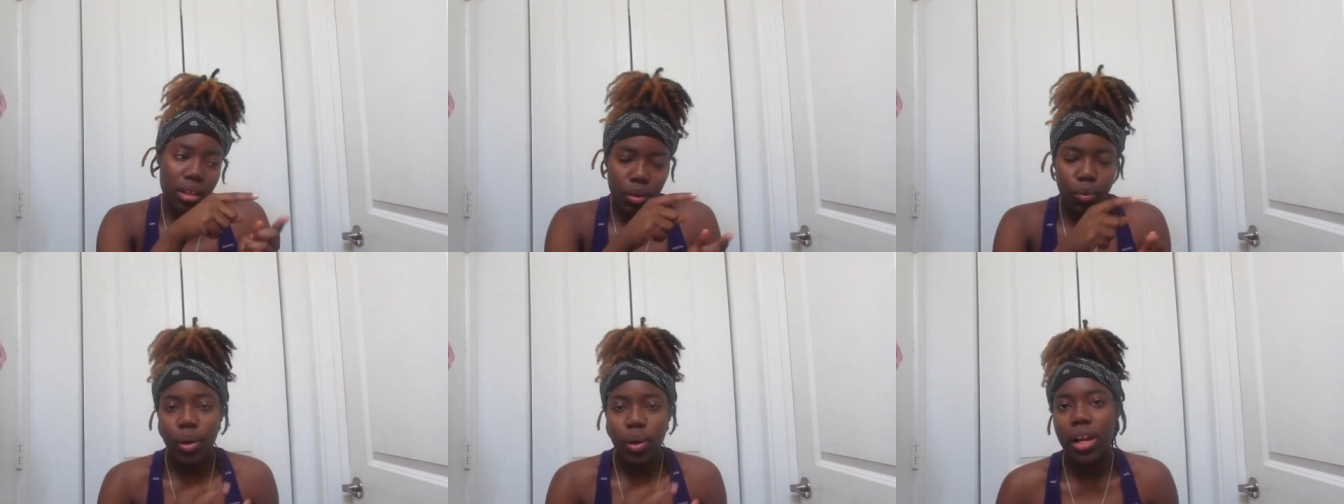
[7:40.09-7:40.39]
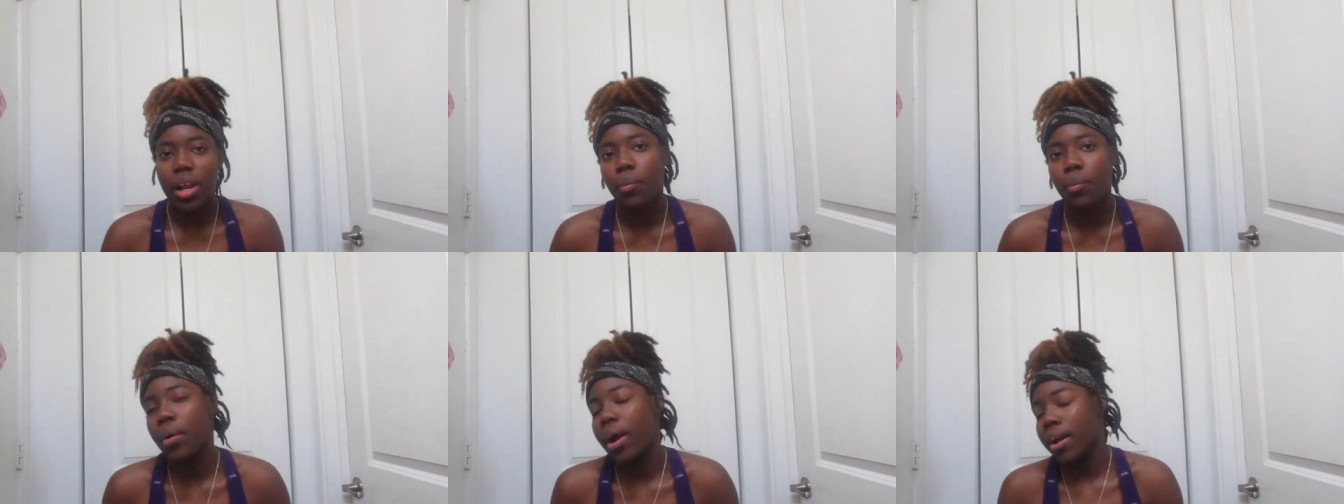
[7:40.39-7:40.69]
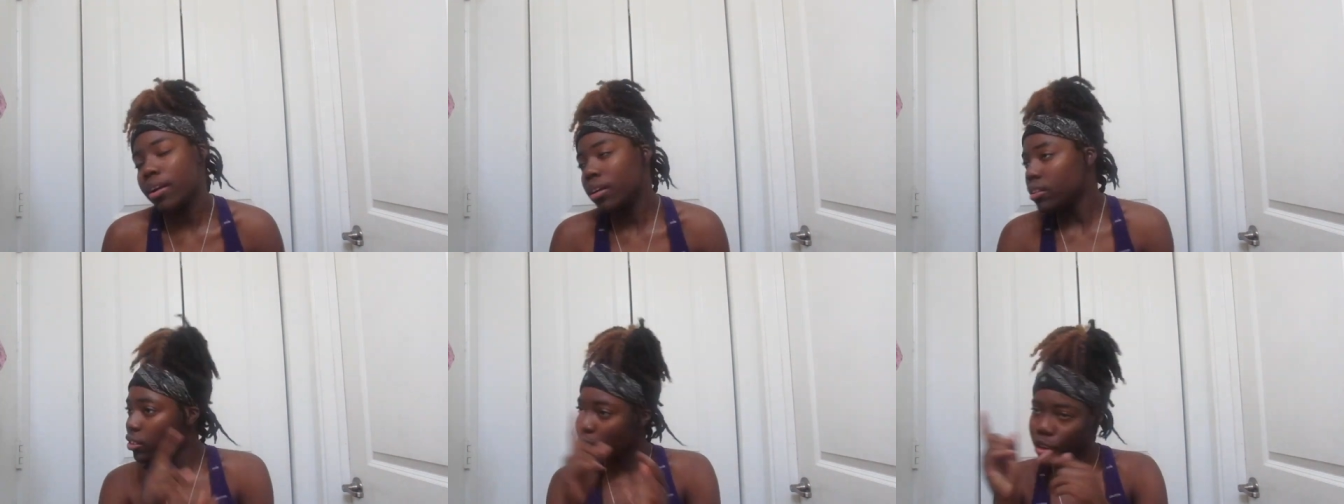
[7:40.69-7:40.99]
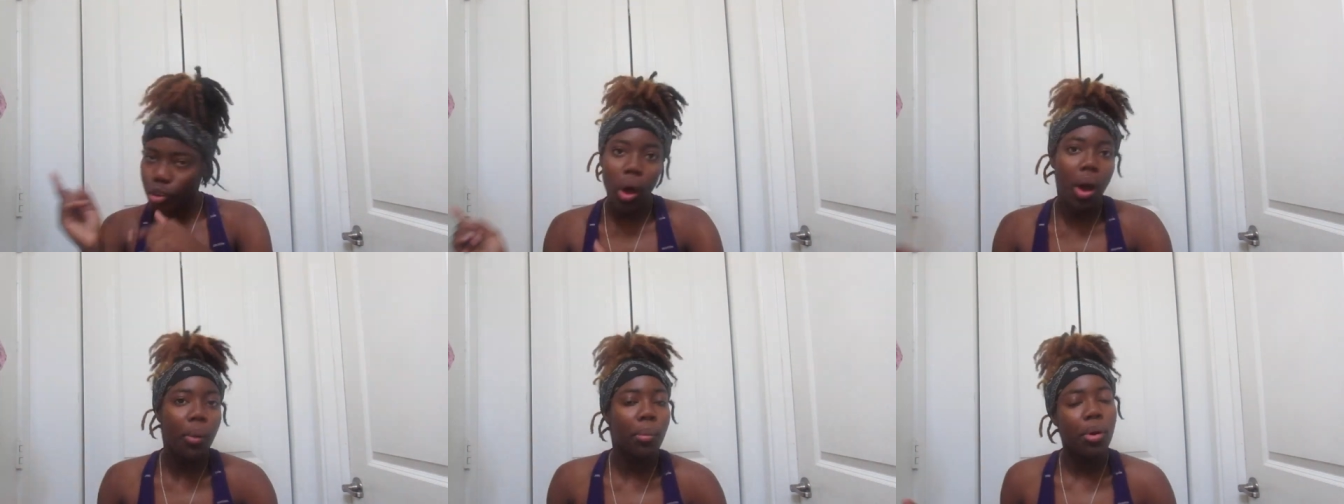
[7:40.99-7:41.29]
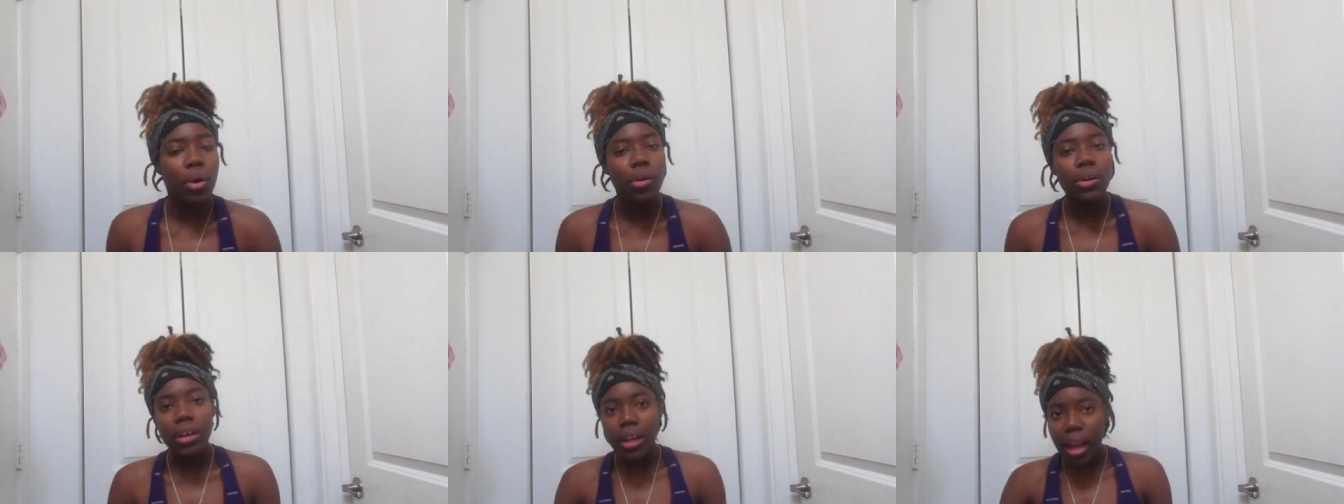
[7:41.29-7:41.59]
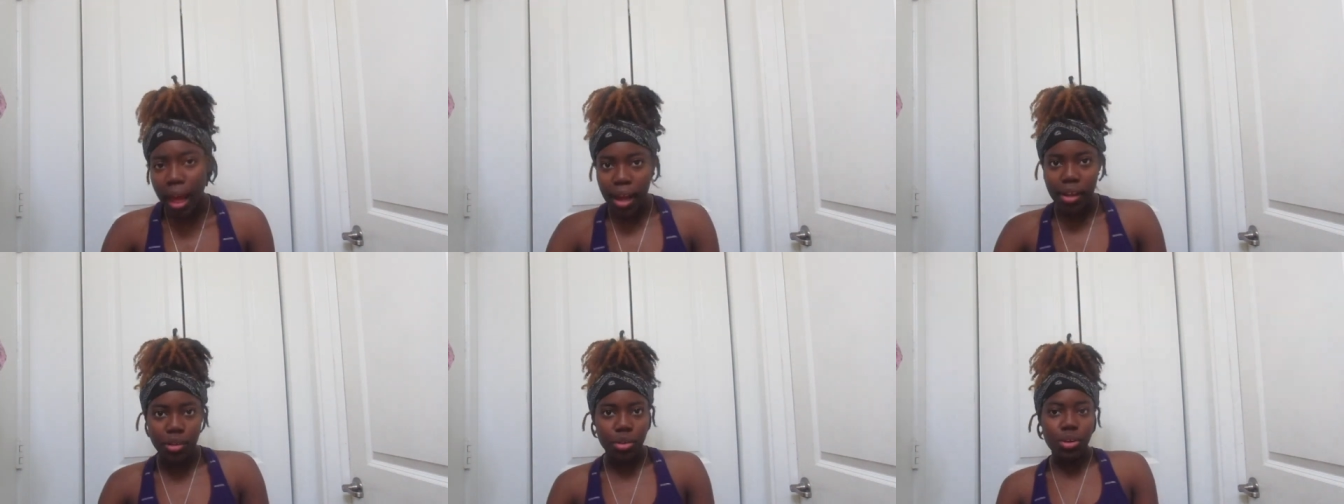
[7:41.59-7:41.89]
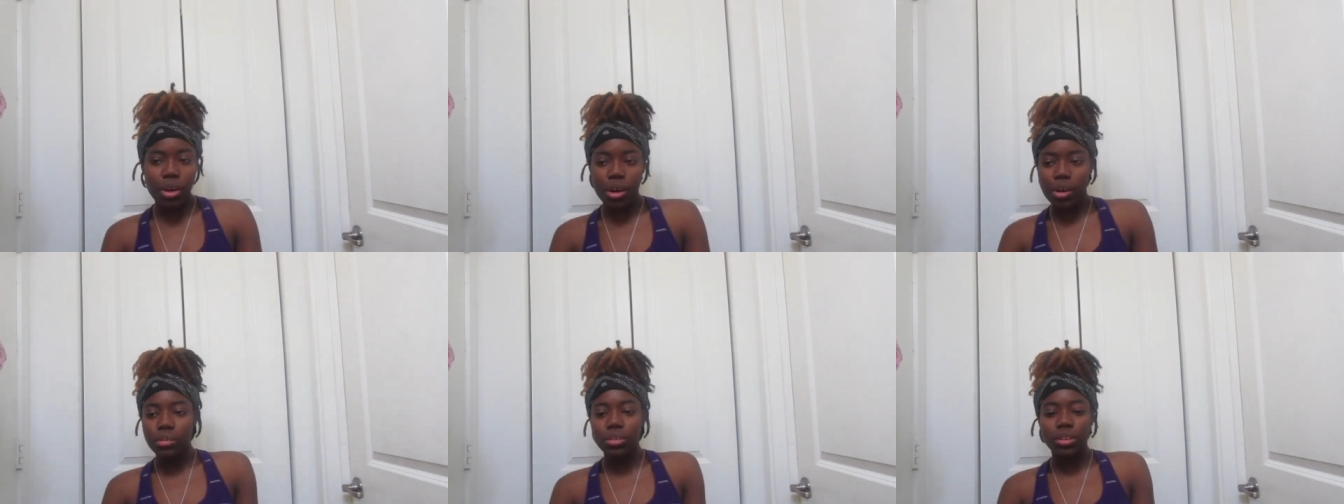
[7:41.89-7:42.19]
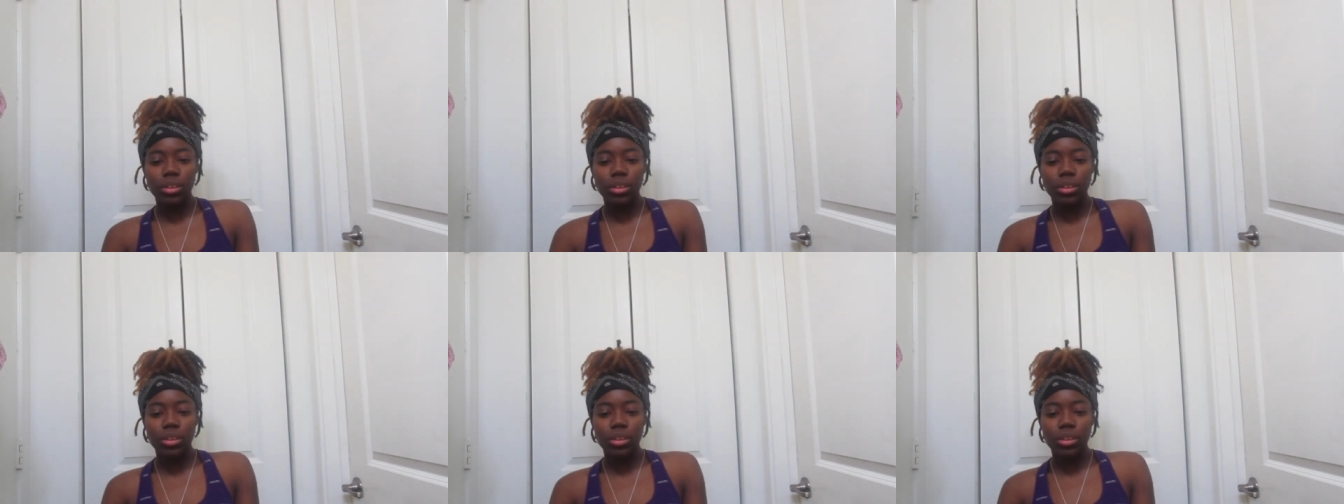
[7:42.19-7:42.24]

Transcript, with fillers: working way. So I would go to that, you know?